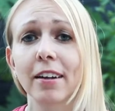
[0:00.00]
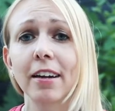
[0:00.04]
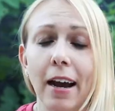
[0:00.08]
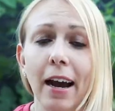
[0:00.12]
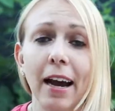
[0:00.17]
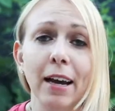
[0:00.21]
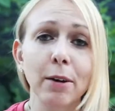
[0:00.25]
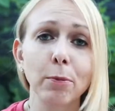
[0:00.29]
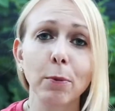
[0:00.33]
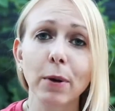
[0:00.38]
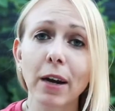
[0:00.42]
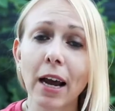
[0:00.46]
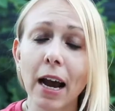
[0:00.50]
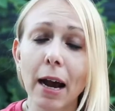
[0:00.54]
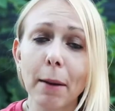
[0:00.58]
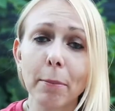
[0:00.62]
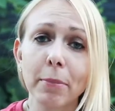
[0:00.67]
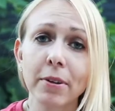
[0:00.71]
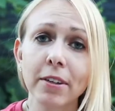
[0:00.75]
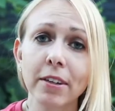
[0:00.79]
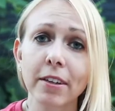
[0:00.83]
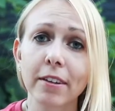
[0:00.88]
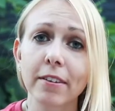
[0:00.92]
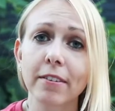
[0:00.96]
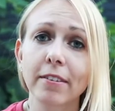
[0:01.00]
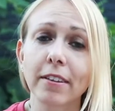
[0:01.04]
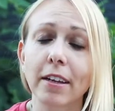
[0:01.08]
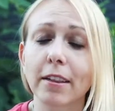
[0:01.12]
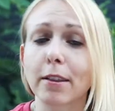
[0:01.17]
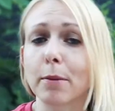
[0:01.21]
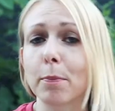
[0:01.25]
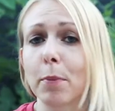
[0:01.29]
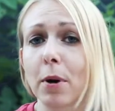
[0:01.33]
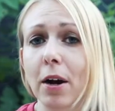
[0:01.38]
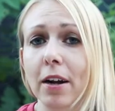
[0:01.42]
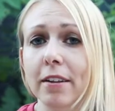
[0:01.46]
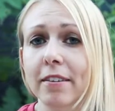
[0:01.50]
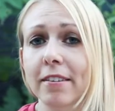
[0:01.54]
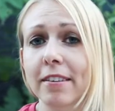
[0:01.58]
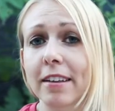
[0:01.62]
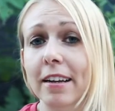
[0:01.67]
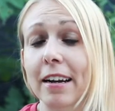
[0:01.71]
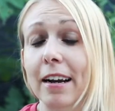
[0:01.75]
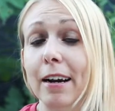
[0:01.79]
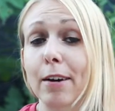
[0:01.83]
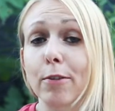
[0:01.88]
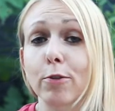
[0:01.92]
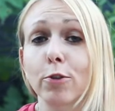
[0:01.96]
And what happened is that the pots that
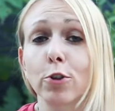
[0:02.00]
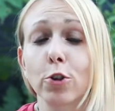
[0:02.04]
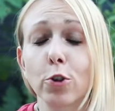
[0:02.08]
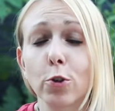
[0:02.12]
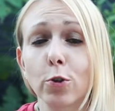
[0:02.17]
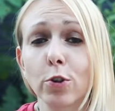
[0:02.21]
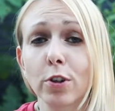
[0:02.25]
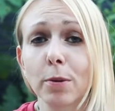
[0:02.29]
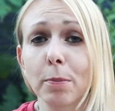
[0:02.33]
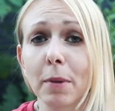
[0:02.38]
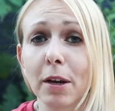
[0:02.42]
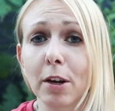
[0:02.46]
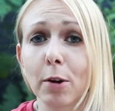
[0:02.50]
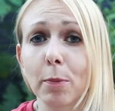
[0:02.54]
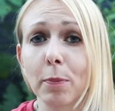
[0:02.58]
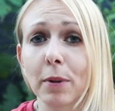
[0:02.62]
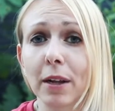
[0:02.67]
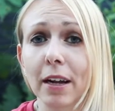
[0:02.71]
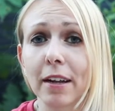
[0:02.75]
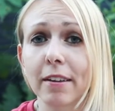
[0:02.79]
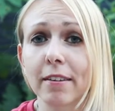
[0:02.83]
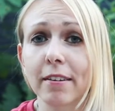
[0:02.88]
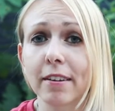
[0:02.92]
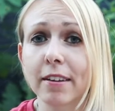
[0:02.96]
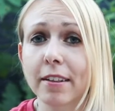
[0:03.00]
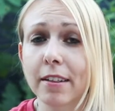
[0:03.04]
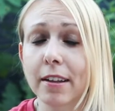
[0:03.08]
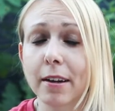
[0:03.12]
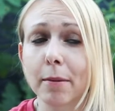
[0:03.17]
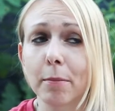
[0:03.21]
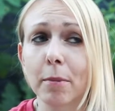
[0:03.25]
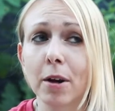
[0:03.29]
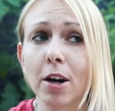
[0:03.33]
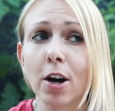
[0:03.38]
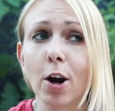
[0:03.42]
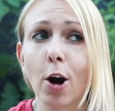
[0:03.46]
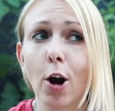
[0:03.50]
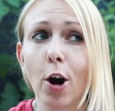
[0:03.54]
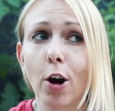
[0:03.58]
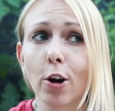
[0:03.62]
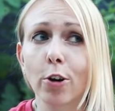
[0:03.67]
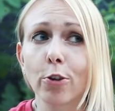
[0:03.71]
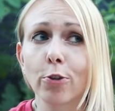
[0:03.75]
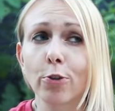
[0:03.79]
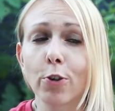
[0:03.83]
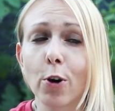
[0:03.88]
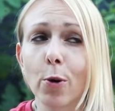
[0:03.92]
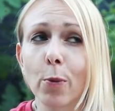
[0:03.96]
have 2 tomato plants in them are
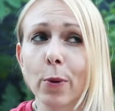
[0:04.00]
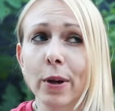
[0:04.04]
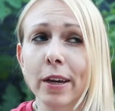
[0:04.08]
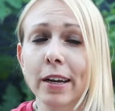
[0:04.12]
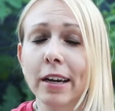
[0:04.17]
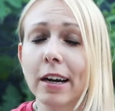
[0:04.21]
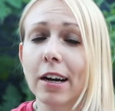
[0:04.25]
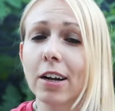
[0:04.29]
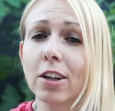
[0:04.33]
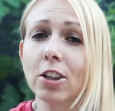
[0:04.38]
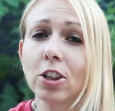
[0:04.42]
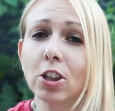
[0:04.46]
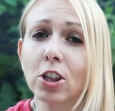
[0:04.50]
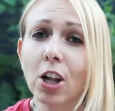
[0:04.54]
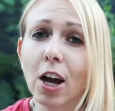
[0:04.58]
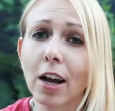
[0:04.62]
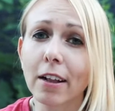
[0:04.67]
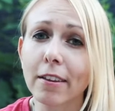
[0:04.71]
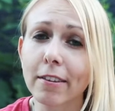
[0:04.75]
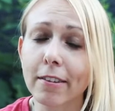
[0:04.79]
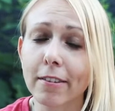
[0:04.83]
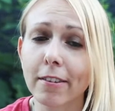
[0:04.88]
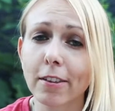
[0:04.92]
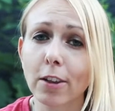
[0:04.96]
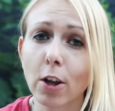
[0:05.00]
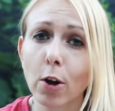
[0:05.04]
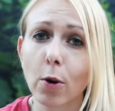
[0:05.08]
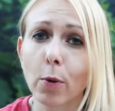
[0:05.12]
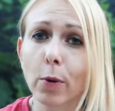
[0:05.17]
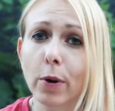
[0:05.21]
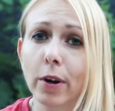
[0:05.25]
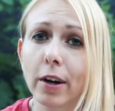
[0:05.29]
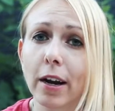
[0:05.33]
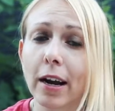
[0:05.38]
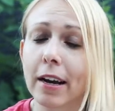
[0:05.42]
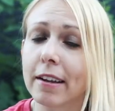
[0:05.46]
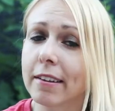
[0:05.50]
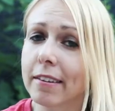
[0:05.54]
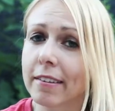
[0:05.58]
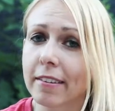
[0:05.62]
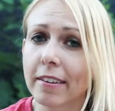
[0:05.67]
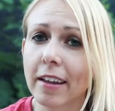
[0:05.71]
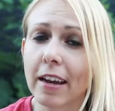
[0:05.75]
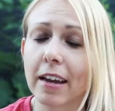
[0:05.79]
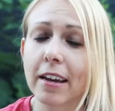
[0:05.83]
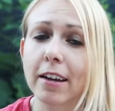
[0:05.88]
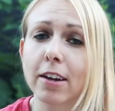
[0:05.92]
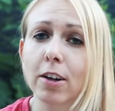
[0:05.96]
growing a lot slower and
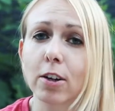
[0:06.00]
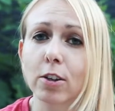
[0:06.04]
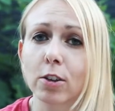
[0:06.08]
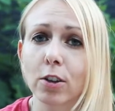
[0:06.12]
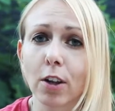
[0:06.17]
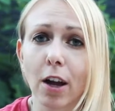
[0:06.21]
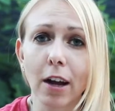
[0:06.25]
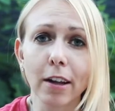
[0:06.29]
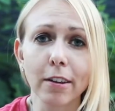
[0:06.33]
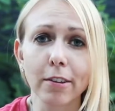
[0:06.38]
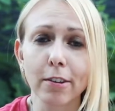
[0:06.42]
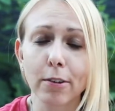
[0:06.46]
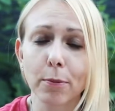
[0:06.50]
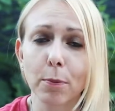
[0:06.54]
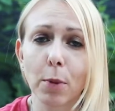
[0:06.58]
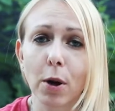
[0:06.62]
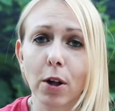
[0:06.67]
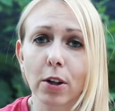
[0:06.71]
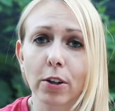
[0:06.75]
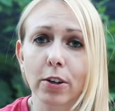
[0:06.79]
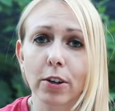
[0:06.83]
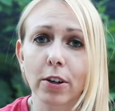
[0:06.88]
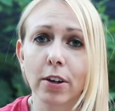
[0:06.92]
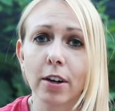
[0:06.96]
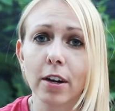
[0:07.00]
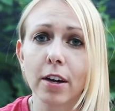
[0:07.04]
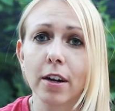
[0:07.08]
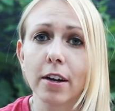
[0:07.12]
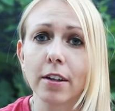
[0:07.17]
staying a lot smaller